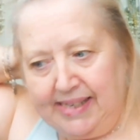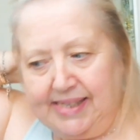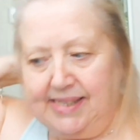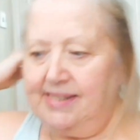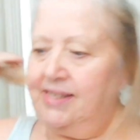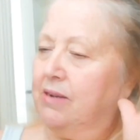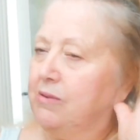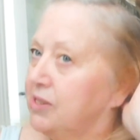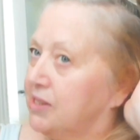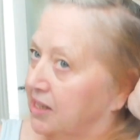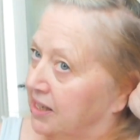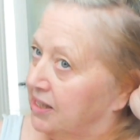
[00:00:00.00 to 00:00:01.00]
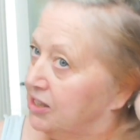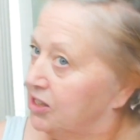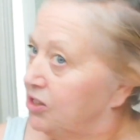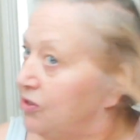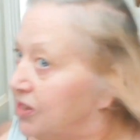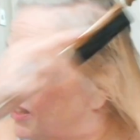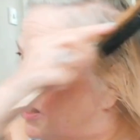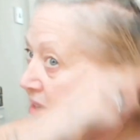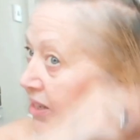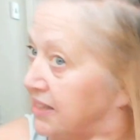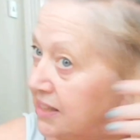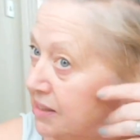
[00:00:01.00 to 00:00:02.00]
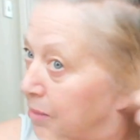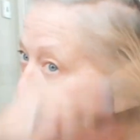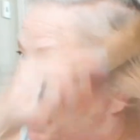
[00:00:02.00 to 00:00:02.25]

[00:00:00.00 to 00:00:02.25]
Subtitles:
so I'm just going to do the sides a bit